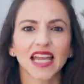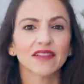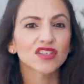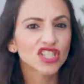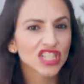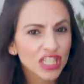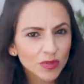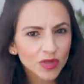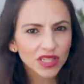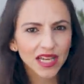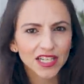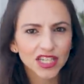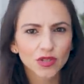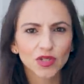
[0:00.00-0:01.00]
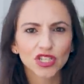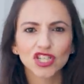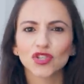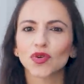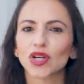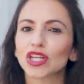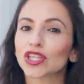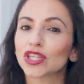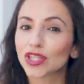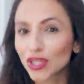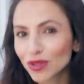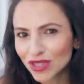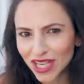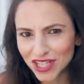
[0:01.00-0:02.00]
And if she would like to enjoy
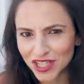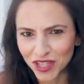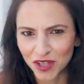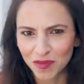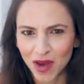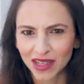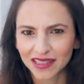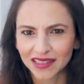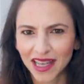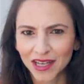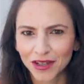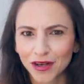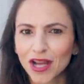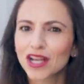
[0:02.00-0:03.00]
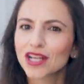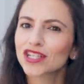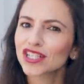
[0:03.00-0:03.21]
you touching her body later,